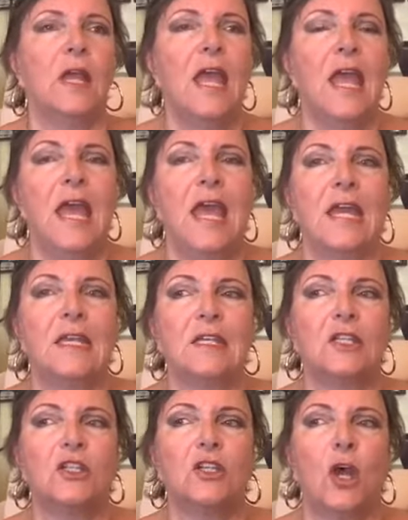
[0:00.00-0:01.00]
It is
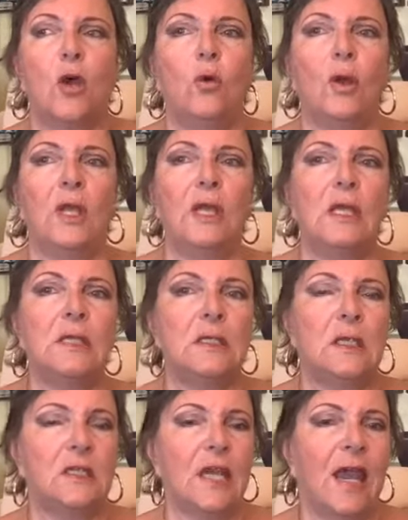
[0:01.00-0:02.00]
so easy
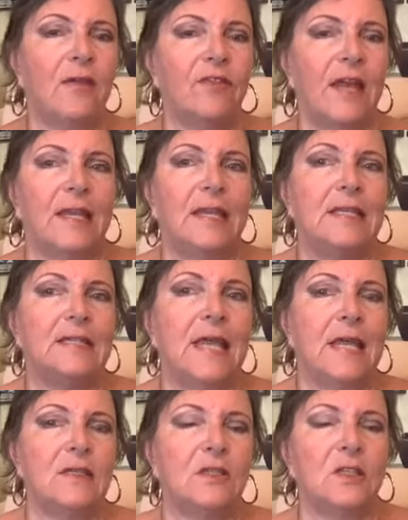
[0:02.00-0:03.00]
to have that
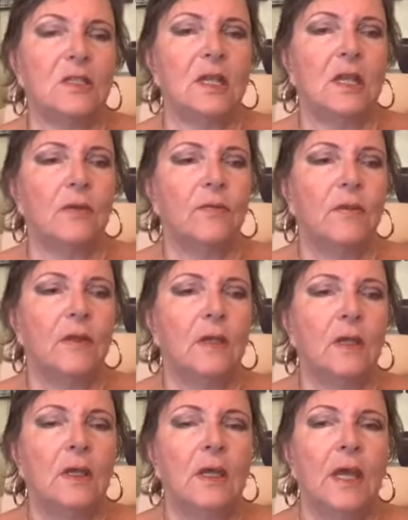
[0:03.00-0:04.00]
intensity.
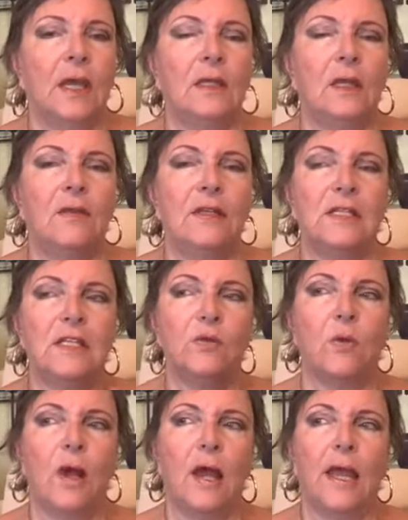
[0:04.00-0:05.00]
And this is
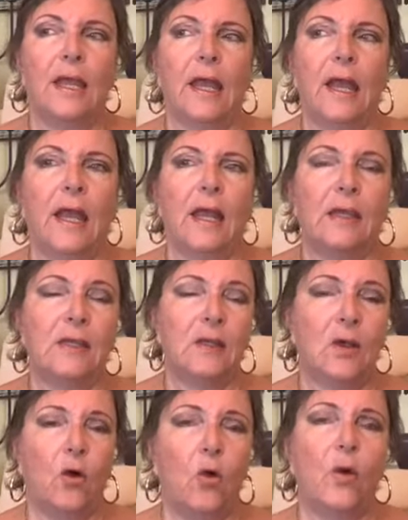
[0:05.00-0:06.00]
why I
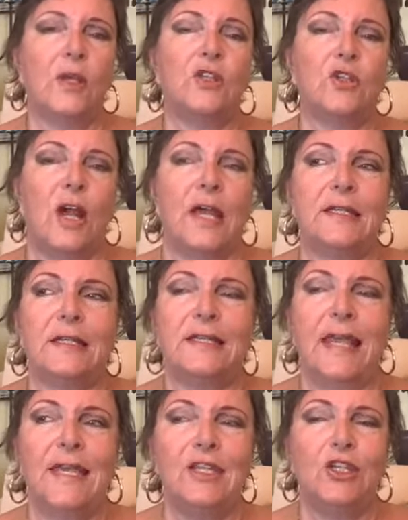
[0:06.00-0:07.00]
always try to
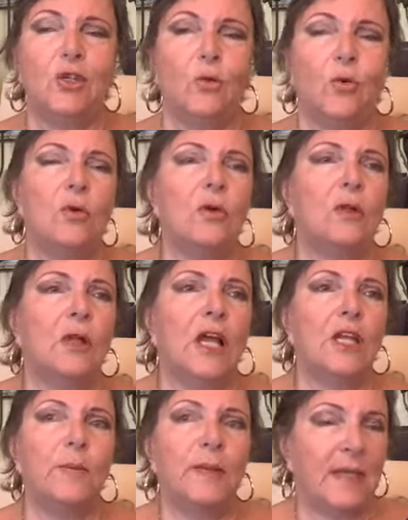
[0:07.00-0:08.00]
say to you all at
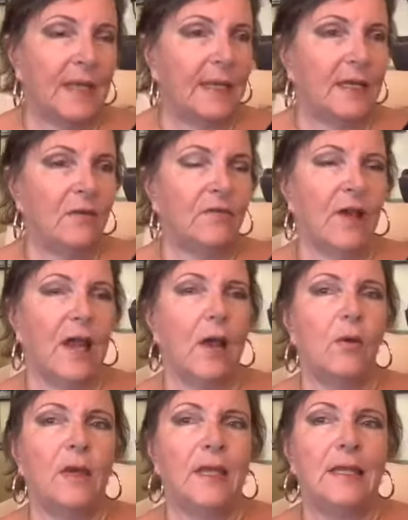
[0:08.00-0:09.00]
the beginning of
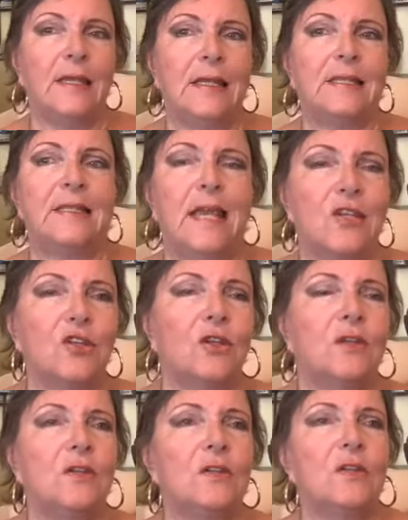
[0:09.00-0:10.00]
our healing
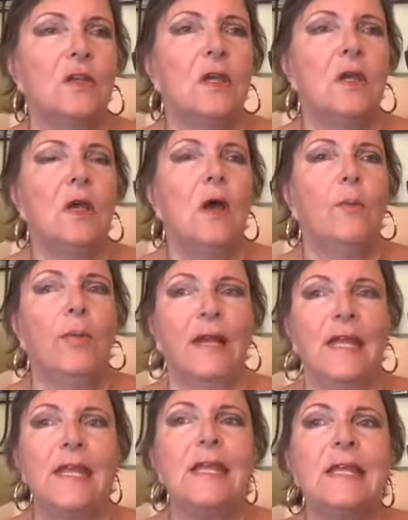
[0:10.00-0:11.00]
sessions,
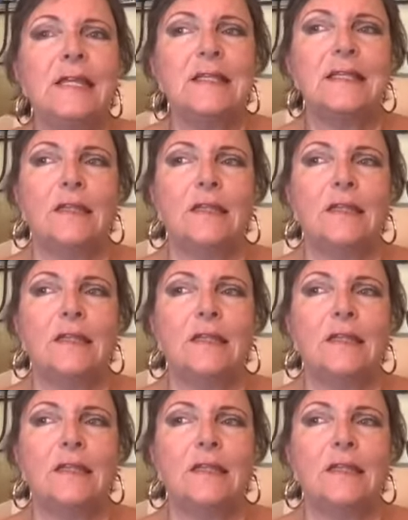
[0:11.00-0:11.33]
please,